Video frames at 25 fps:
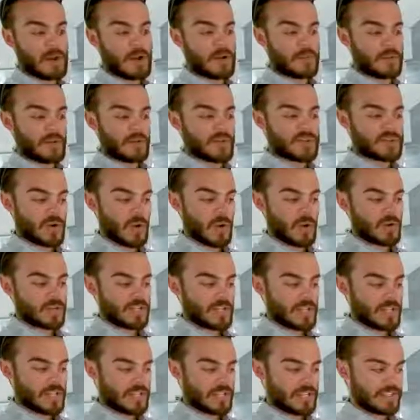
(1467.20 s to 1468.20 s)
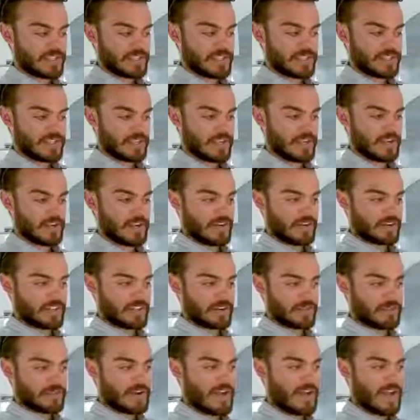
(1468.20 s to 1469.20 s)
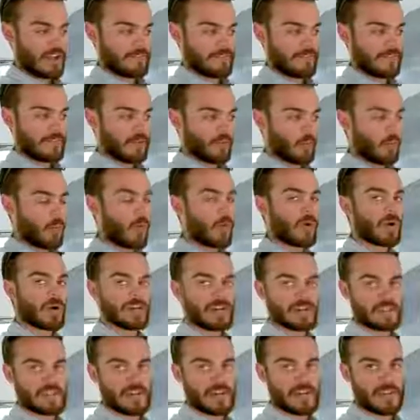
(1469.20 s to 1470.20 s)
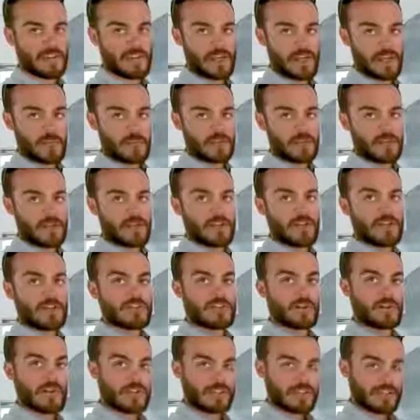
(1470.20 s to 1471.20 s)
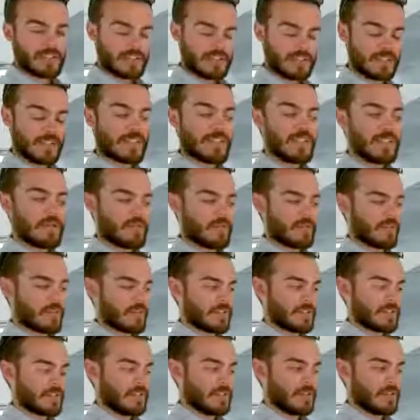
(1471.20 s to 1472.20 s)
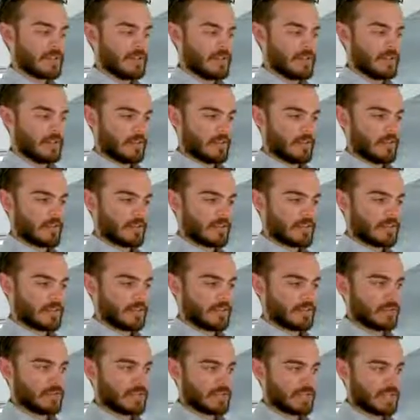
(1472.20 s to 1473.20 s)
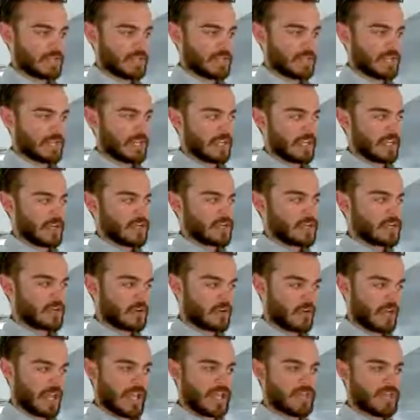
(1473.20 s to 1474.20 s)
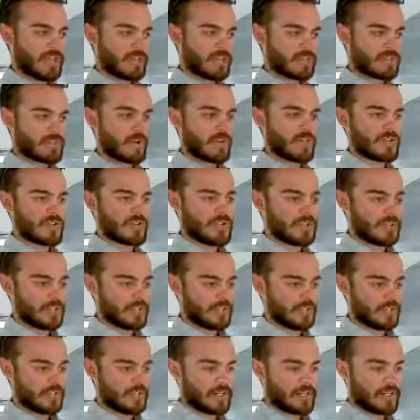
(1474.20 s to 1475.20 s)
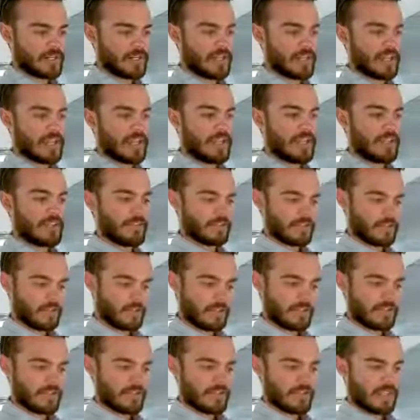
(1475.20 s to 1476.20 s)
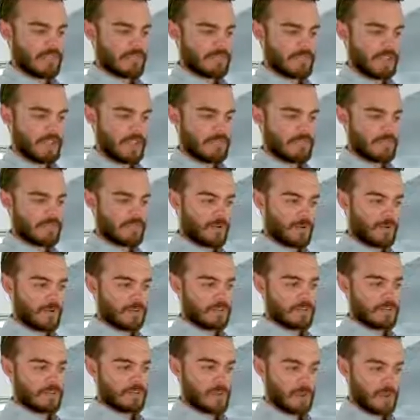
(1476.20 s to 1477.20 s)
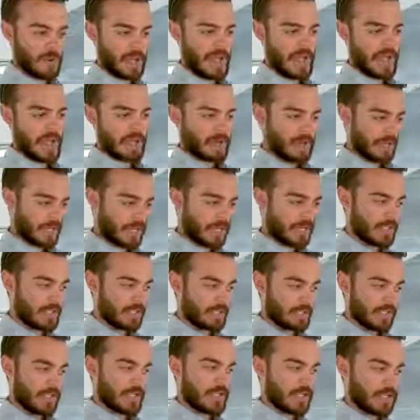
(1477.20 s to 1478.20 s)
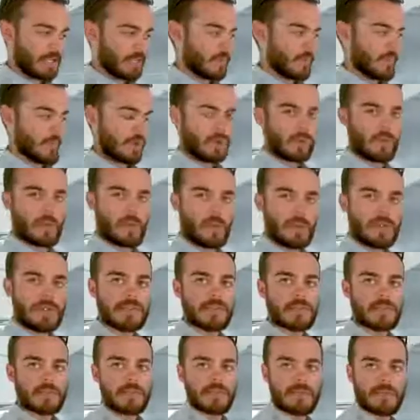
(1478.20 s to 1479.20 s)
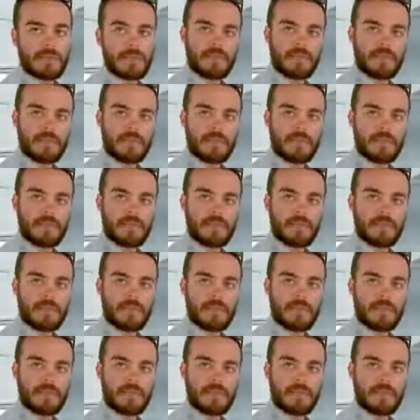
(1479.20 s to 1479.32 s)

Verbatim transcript: part about Trojan is there's a five-year warranty on them. So they tell mm. you to mm. keep the receipt, the original receipt, and you can go to any Trojan dealer, and as long as they find fault in the battery, um, they'll replace them.